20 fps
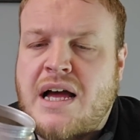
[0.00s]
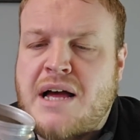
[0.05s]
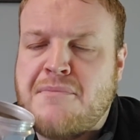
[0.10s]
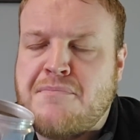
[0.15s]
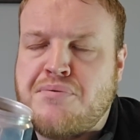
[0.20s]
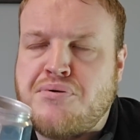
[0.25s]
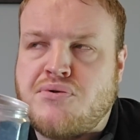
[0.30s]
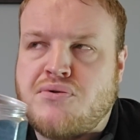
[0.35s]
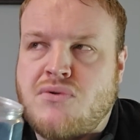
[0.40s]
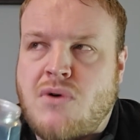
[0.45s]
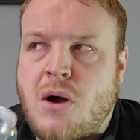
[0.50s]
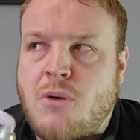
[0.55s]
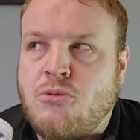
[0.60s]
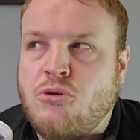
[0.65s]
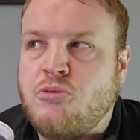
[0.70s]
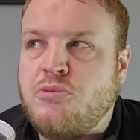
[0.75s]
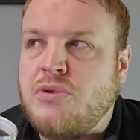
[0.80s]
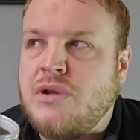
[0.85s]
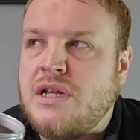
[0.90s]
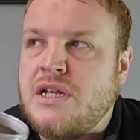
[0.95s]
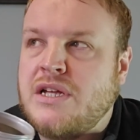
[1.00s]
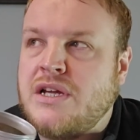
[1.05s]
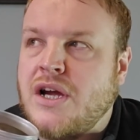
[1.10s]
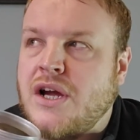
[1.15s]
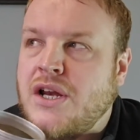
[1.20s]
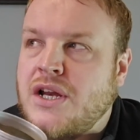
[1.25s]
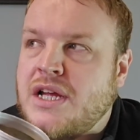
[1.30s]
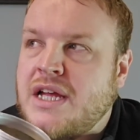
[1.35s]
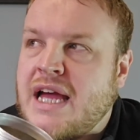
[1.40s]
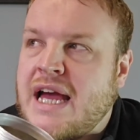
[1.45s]
I'm probably
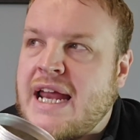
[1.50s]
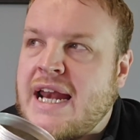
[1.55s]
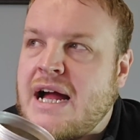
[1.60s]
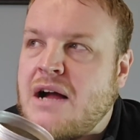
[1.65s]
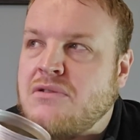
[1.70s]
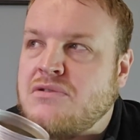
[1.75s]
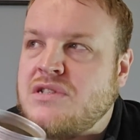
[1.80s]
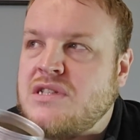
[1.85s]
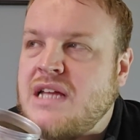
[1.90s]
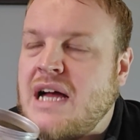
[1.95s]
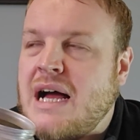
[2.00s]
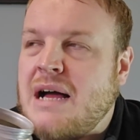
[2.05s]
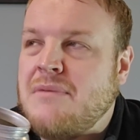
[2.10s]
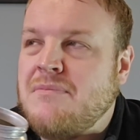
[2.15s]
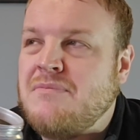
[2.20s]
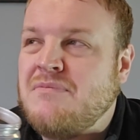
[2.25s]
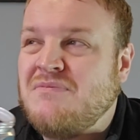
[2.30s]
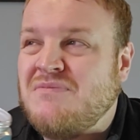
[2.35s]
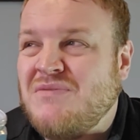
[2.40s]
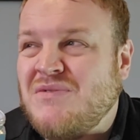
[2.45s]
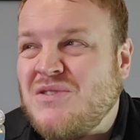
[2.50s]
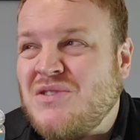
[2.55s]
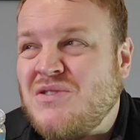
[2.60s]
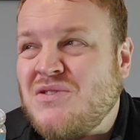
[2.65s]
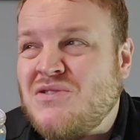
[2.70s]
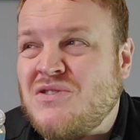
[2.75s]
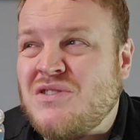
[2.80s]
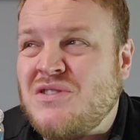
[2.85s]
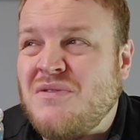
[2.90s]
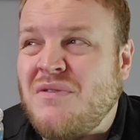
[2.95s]
going to get out of that
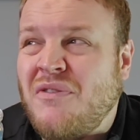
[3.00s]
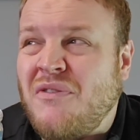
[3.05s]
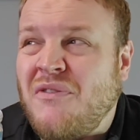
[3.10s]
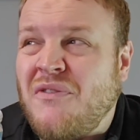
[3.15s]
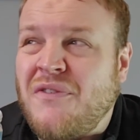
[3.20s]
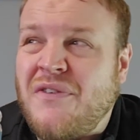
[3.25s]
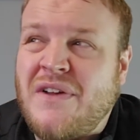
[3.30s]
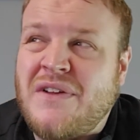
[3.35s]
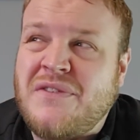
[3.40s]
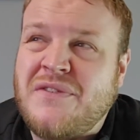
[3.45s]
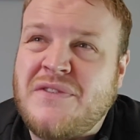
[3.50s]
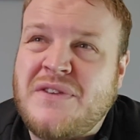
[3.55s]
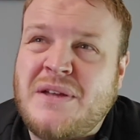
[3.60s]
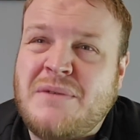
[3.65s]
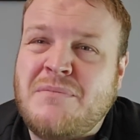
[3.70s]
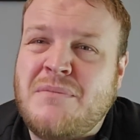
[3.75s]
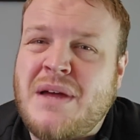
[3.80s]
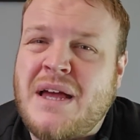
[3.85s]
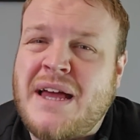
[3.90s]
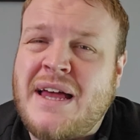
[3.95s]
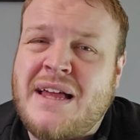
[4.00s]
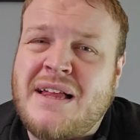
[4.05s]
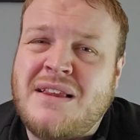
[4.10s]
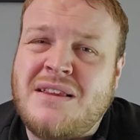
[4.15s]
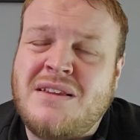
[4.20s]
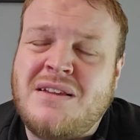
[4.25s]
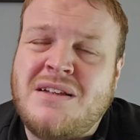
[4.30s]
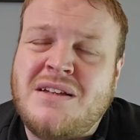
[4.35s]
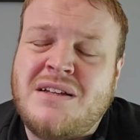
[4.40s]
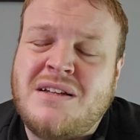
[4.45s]

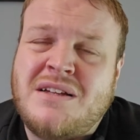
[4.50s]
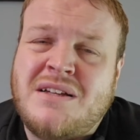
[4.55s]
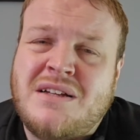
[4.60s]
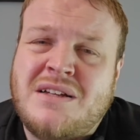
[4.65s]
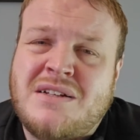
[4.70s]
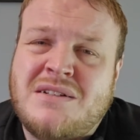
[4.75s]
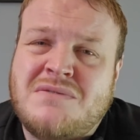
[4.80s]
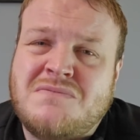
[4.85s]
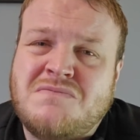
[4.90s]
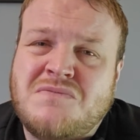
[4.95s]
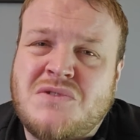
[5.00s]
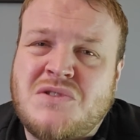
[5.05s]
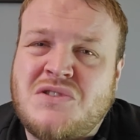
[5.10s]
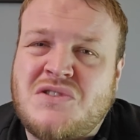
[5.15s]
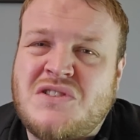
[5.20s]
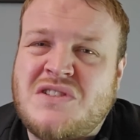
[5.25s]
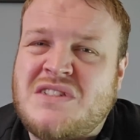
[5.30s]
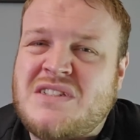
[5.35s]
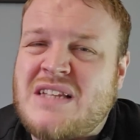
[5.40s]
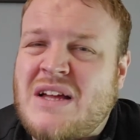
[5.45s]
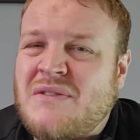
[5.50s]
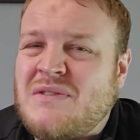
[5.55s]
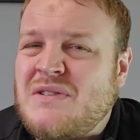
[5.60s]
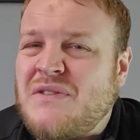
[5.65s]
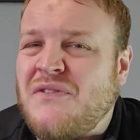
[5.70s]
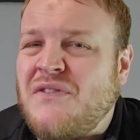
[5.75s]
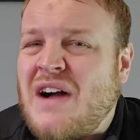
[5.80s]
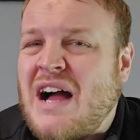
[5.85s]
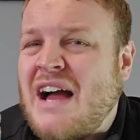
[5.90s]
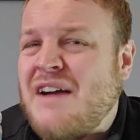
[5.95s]
150ml,
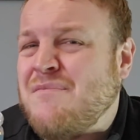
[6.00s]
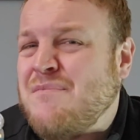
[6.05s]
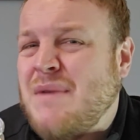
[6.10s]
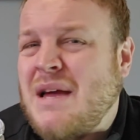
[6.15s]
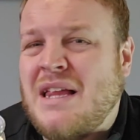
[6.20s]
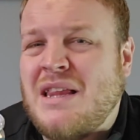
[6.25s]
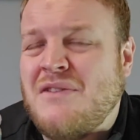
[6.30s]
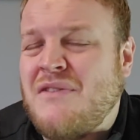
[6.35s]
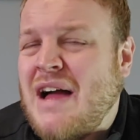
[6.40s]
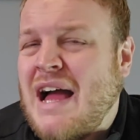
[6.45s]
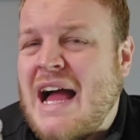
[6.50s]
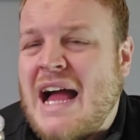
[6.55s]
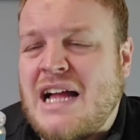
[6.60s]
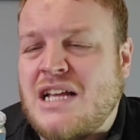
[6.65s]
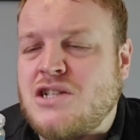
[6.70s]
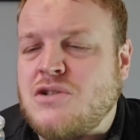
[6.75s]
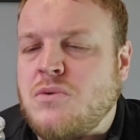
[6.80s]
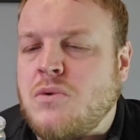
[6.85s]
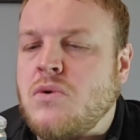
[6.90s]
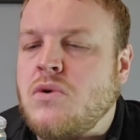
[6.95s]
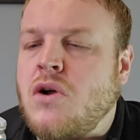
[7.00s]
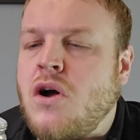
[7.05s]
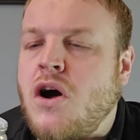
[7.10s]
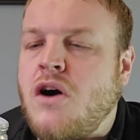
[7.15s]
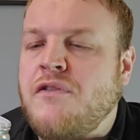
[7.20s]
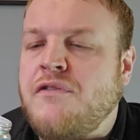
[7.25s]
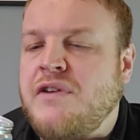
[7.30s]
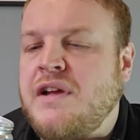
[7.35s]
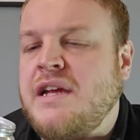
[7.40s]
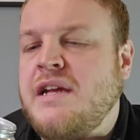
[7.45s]
175ml of actual
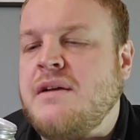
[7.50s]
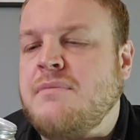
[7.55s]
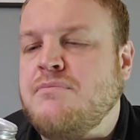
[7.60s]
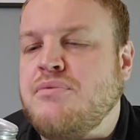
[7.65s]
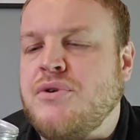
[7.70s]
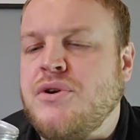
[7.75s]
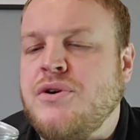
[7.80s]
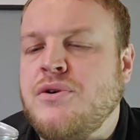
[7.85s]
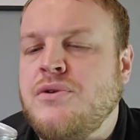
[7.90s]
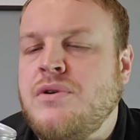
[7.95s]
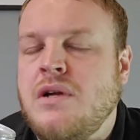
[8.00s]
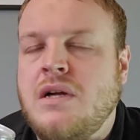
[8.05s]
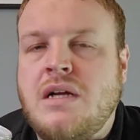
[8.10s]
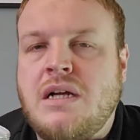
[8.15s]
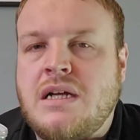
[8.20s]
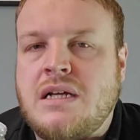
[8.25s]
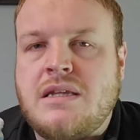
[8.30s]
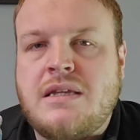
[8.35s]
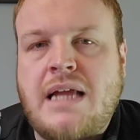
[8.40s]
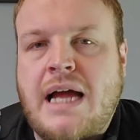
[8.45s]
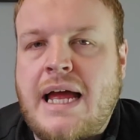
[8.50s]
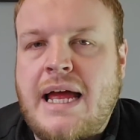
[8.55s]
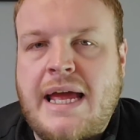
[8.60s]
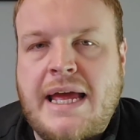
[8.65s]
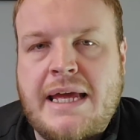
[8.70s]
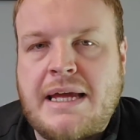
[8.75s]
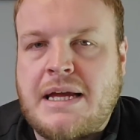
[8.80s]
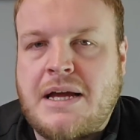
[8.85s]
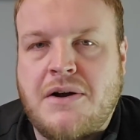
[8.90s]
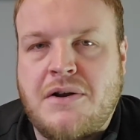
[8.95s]
coffee brewed. That
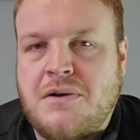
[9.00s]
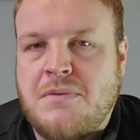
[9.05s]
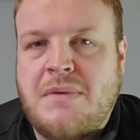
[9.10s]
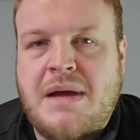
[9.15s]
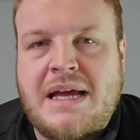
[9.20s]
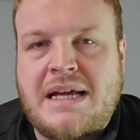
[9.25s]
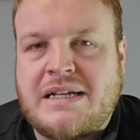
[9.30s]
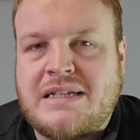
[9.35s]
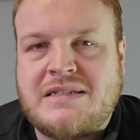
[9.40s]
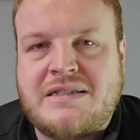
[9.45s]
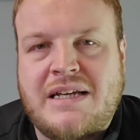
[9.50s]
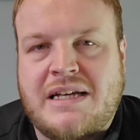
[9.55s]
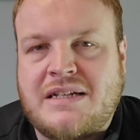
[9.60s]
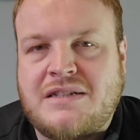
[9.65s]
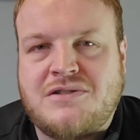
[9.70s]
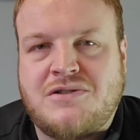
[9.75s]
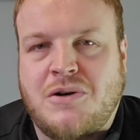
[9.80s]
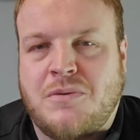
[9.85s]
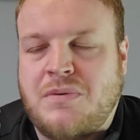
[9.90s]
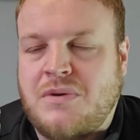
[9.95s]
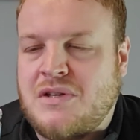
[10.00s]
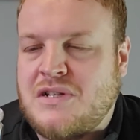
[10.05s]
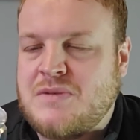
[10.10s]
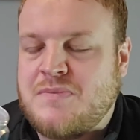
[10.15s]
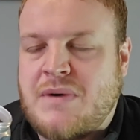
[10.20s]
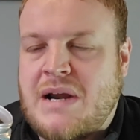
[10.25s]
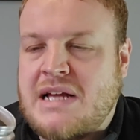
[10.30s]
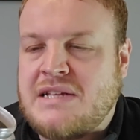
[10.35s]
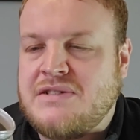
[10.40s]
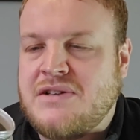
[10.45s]
ain't going to make 6 double
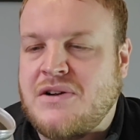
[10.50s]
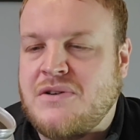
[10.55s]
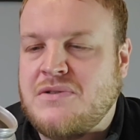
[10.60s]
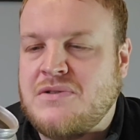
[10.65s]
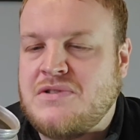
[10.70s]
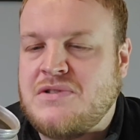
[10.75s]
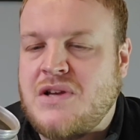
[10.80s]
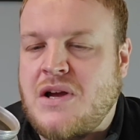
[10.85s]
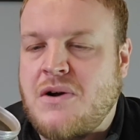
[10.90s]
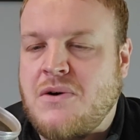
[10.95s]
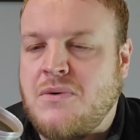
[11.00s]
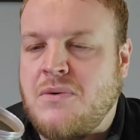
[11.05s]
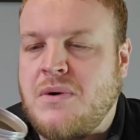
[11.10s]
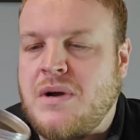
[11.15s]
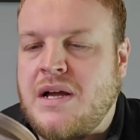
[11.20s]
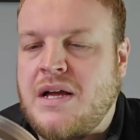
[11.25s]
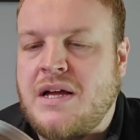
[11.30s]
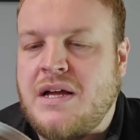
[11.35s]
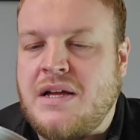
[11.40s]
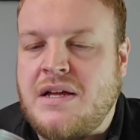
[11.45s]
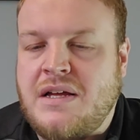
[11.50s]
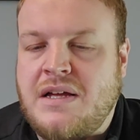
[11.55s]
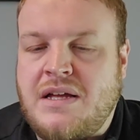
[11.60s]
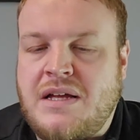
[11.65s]
espressos. So